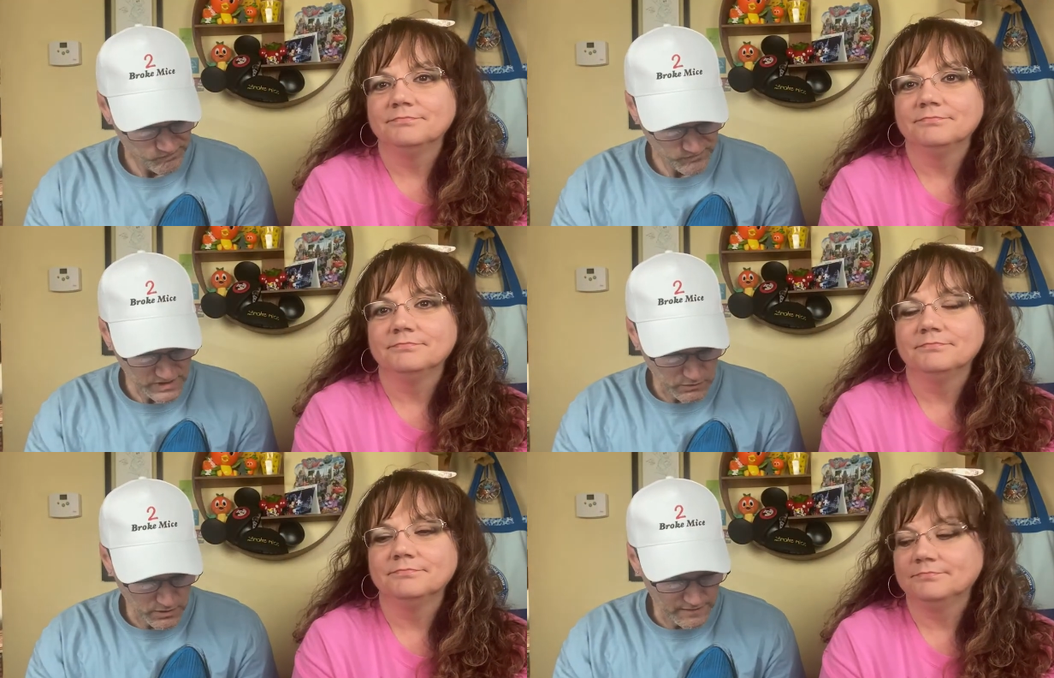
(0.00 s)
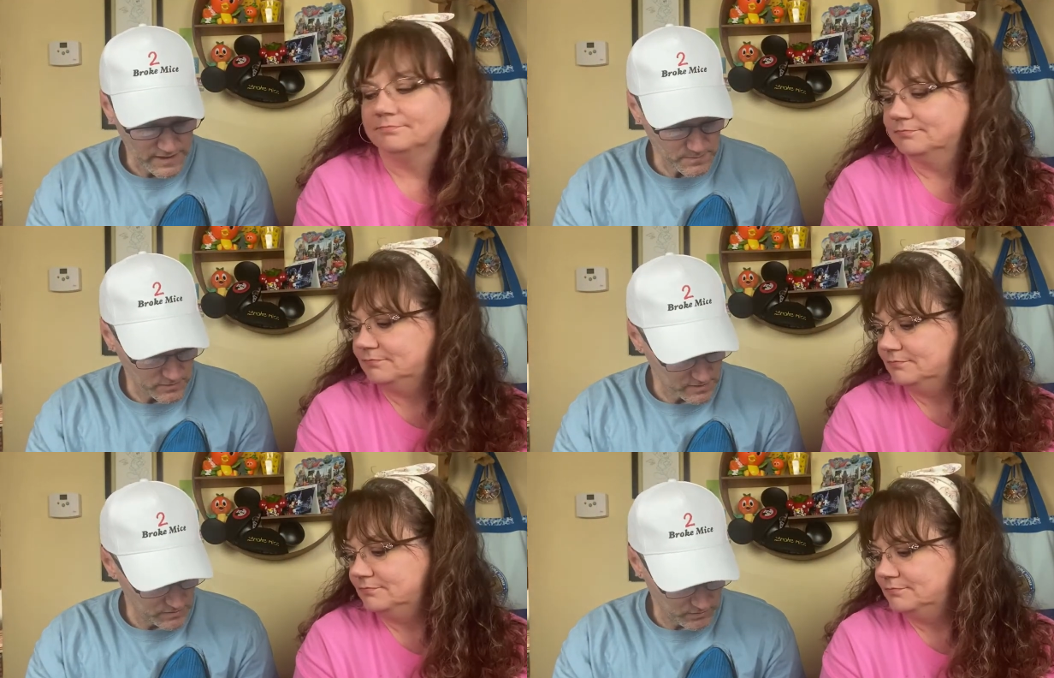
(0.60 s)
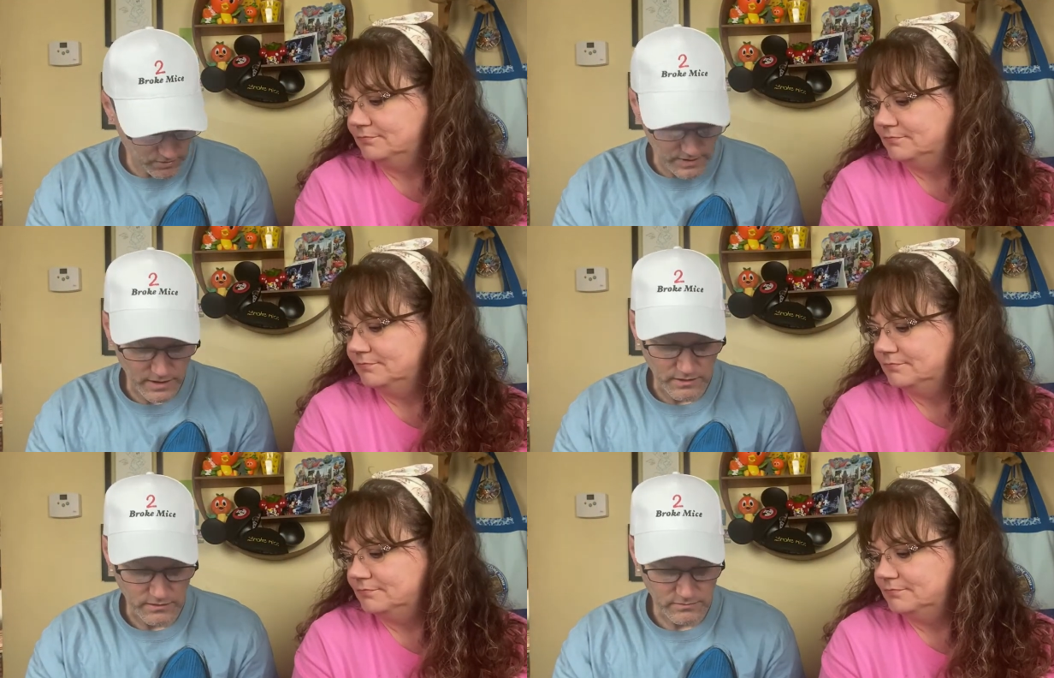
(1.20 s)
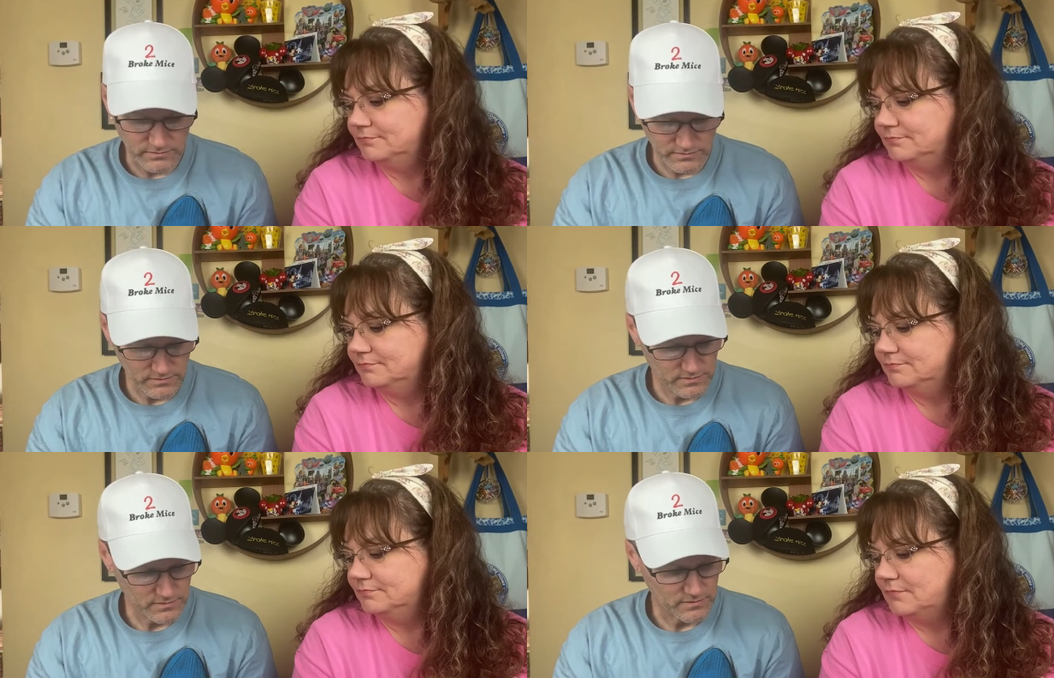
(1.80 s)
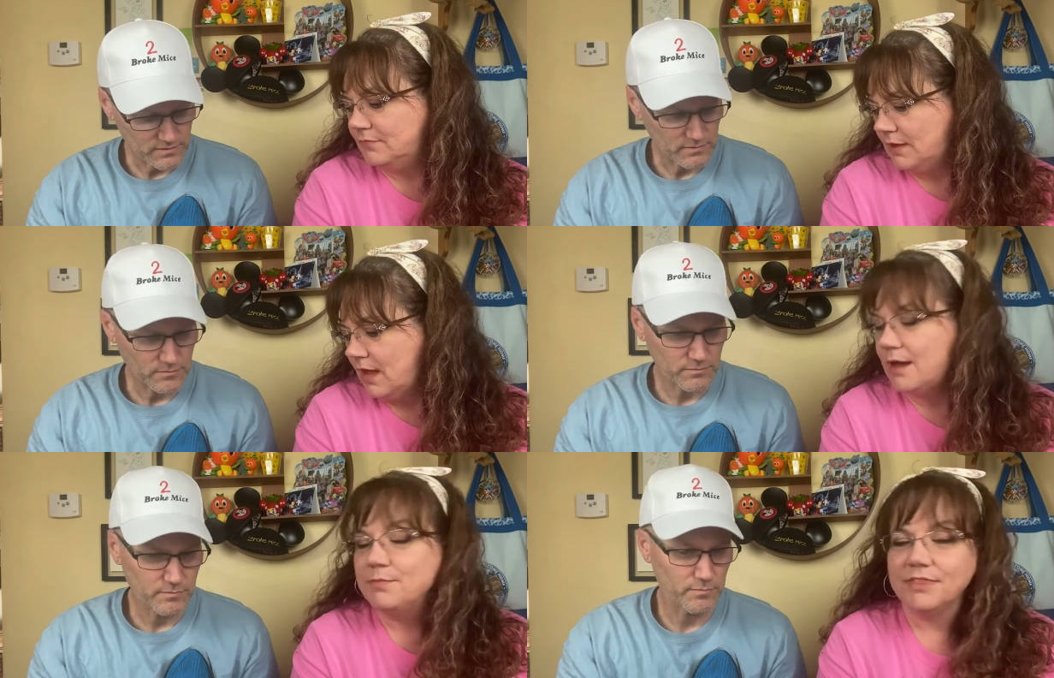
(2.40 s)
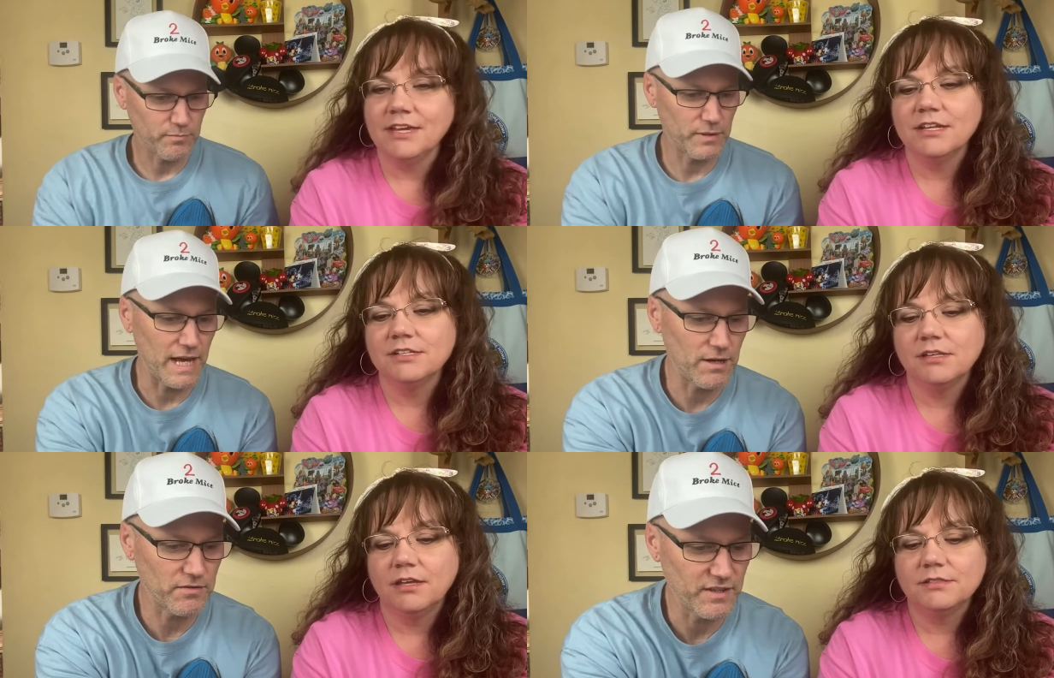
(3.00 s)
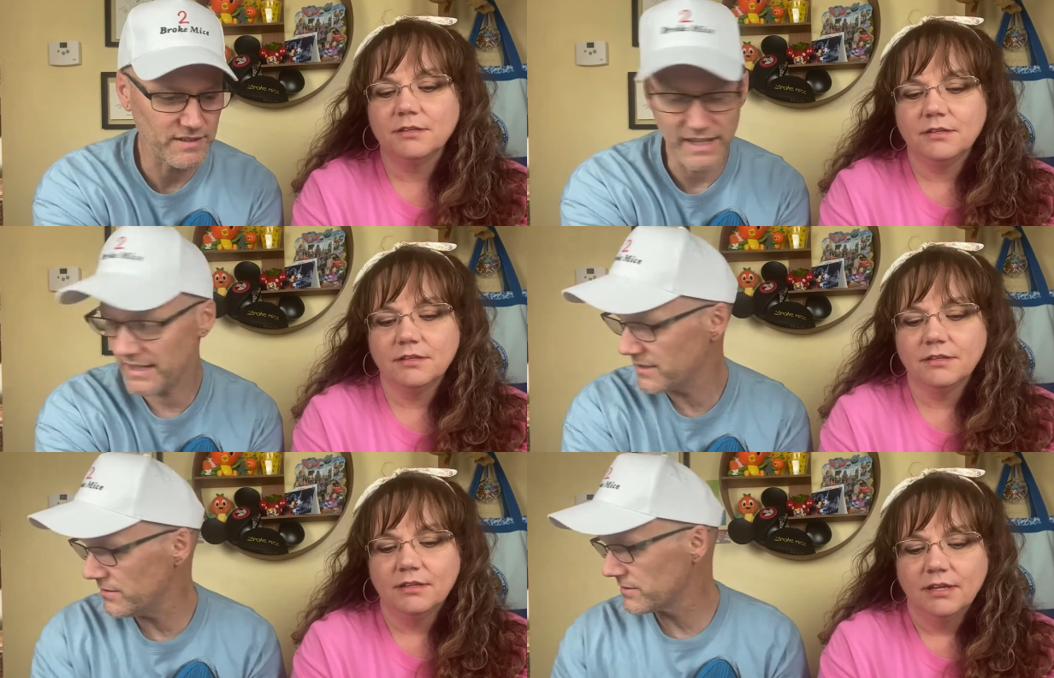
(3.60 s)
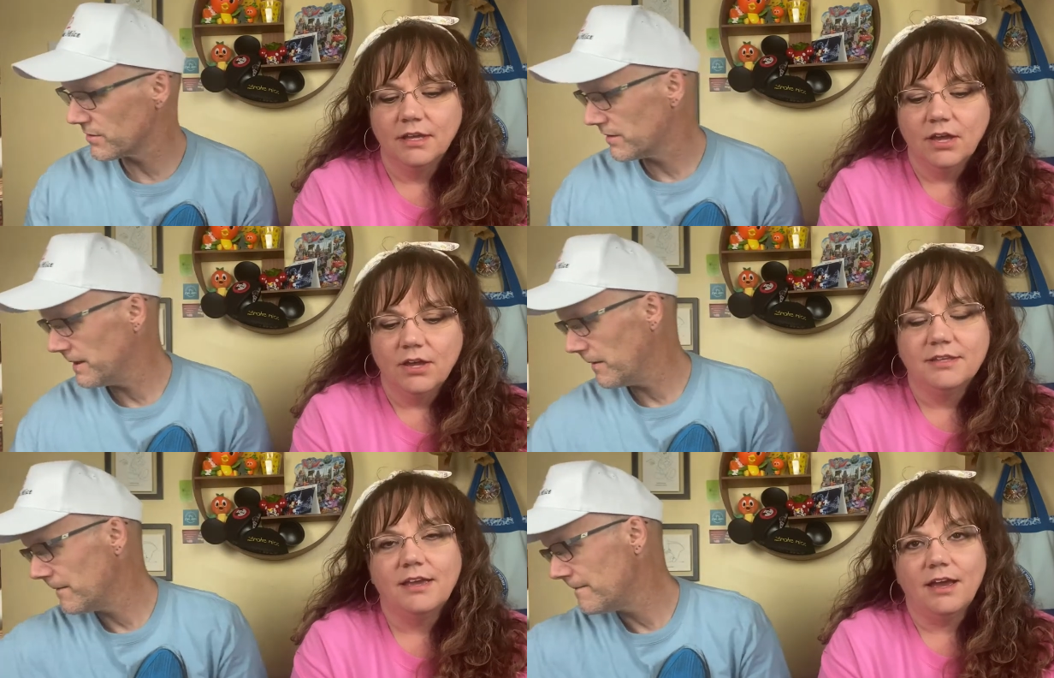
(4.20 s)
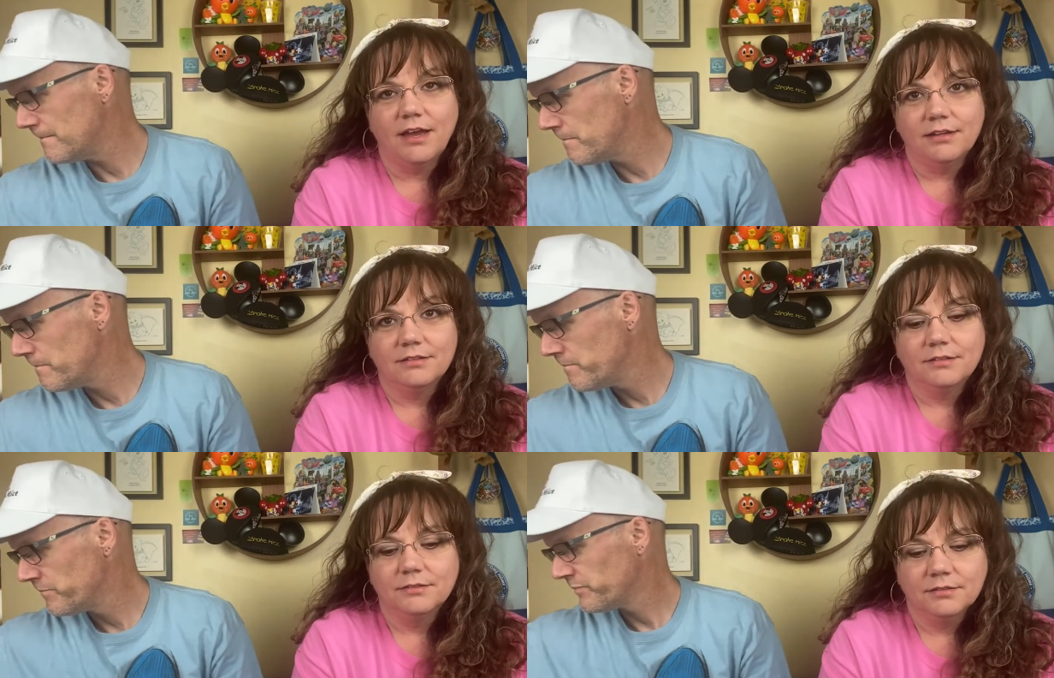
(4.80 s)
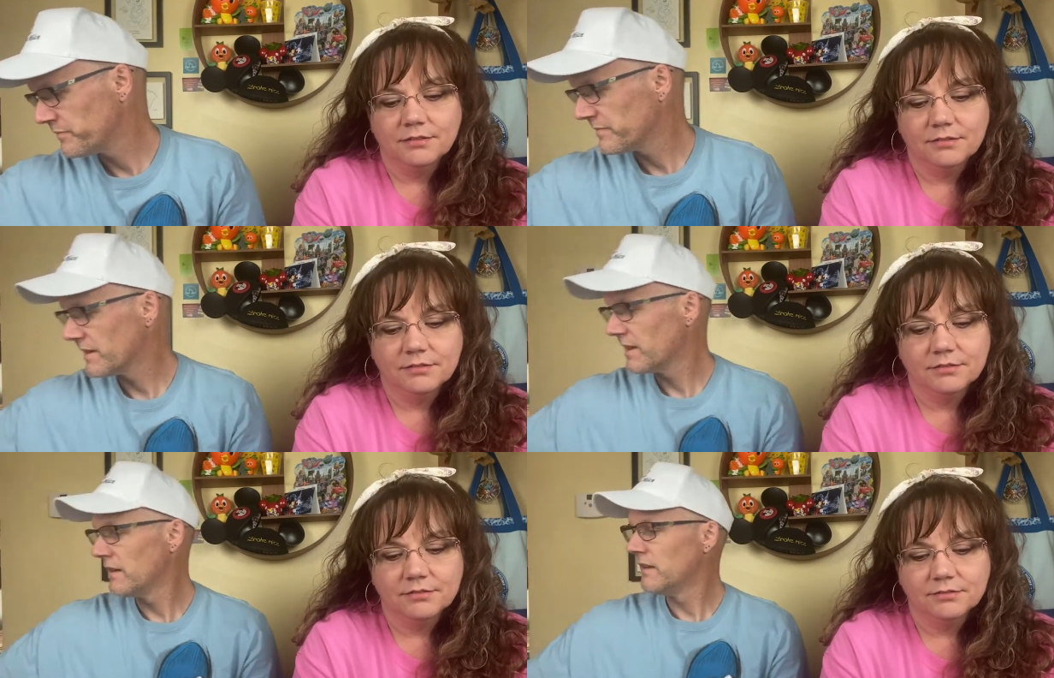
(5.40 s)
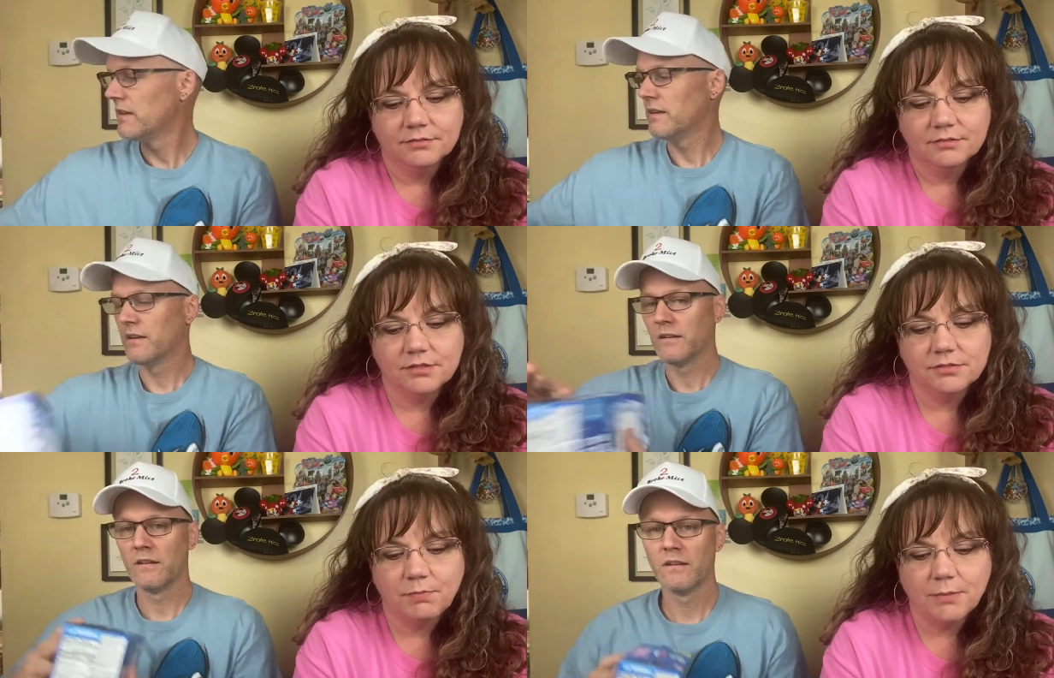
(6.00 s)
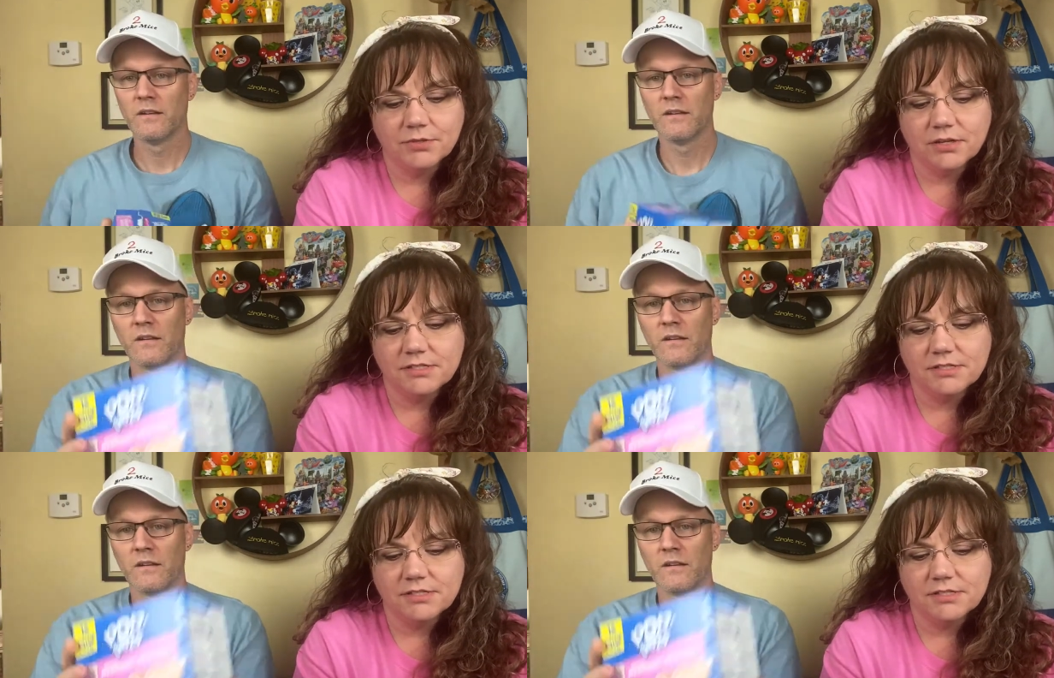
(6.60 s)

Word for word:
Speaker 1: So I wonder if that's supposed to be Oreo.
Speaker 2: I'm thinking. But I don't think
Speaker 1: they can use Oreo.
Speaker 2: Yeah. Because Pop Tarts